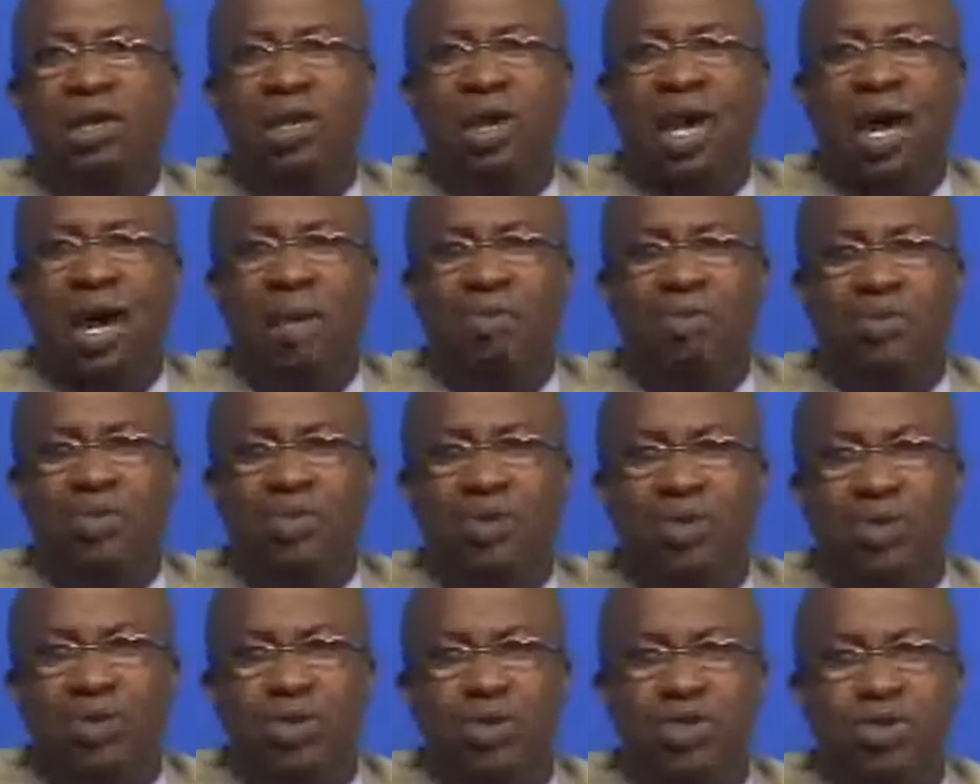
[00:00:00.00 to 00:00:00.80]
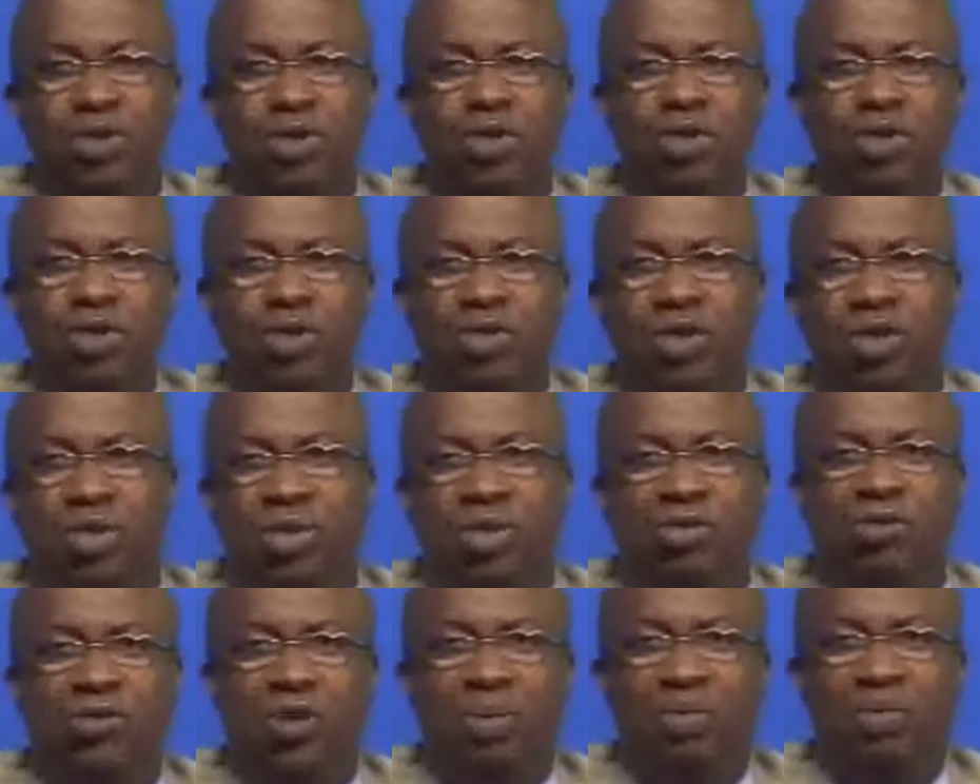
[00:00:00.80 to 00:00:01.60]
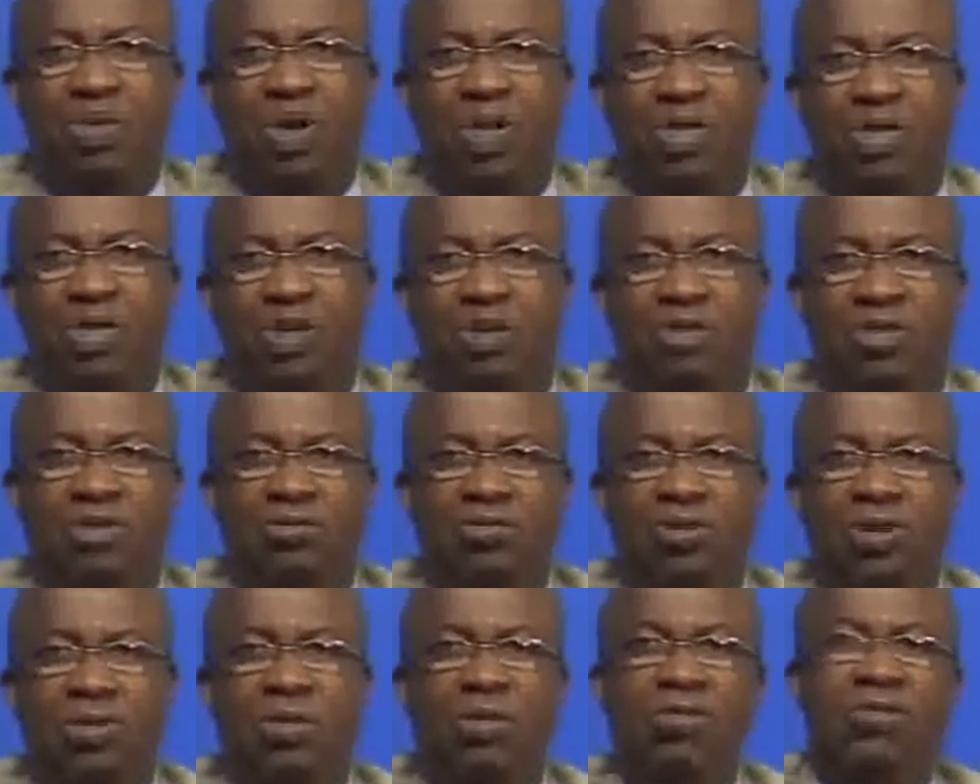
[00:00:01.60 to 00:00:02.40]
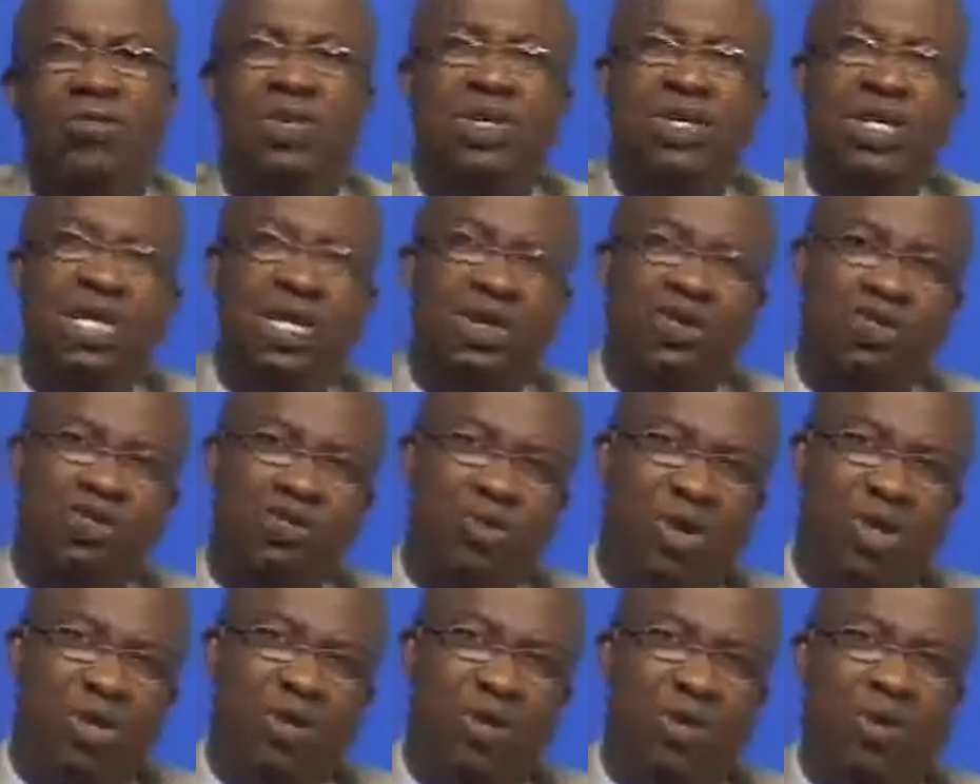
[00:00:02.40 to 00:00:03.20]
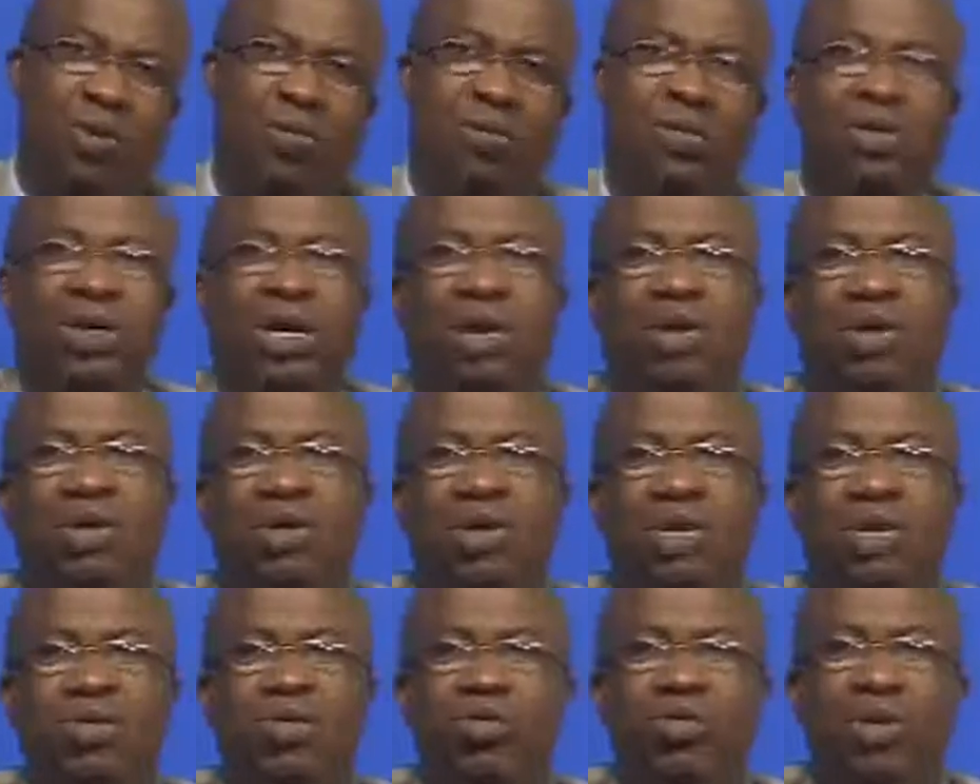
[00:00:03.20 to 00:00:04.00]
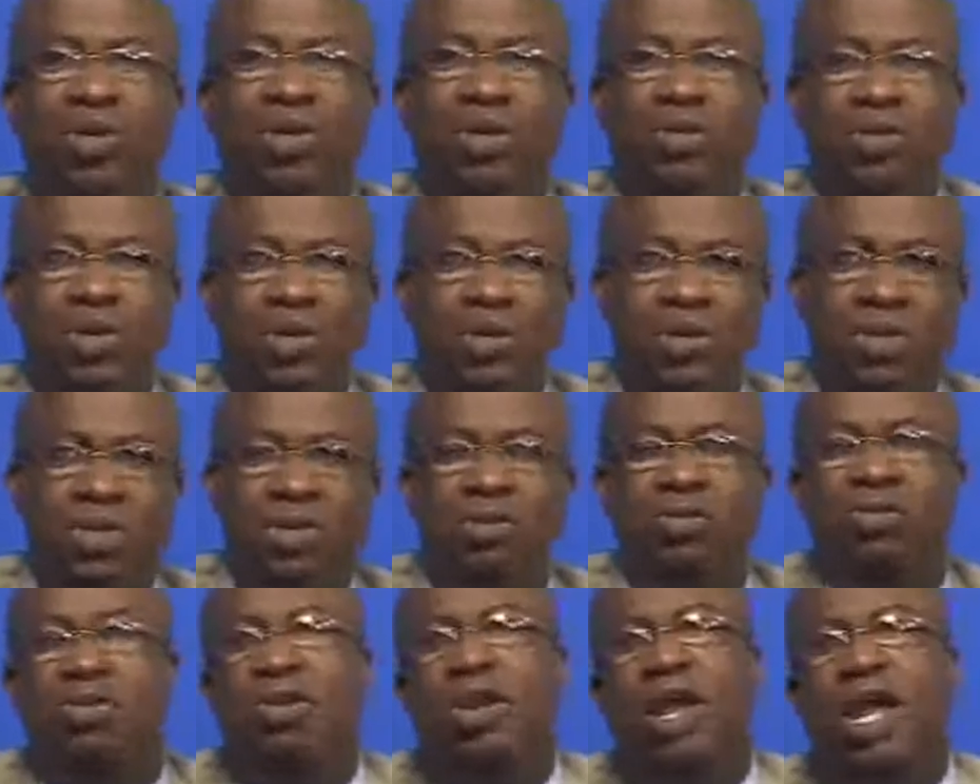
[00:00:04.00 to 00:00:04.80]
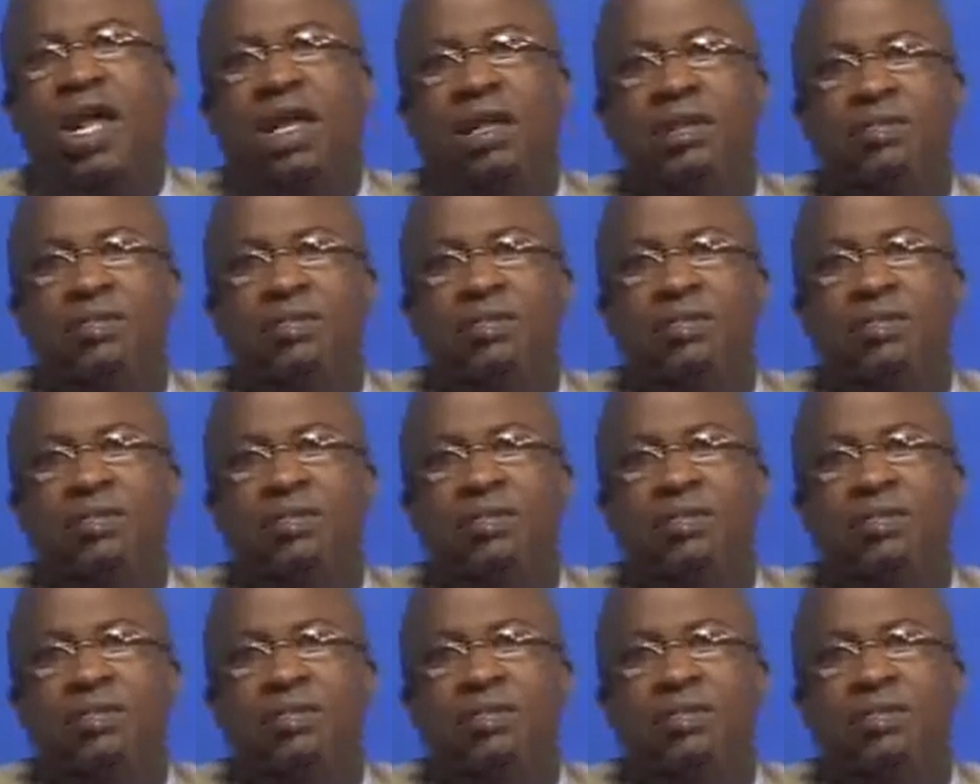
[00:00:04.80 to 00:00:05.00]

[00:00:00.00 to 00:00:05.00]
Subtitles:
I'm going to show you some of the pictures of some of the incubator when we talk about the incubator. What does it look like?